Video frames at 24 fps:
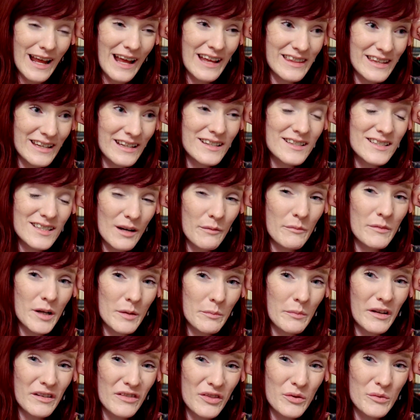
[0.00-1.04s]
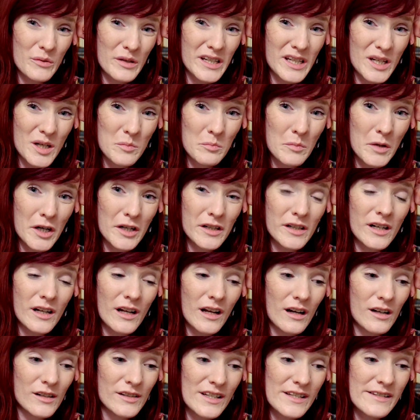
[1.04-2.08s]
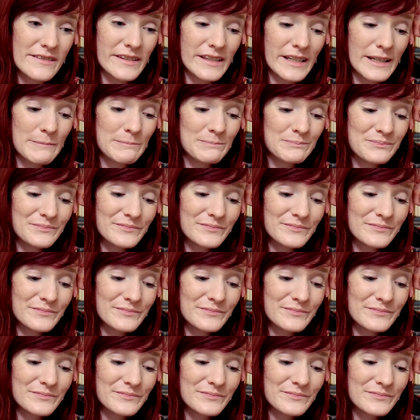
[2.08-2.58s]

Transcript: I think it's coming up on 3-year mark, honestly.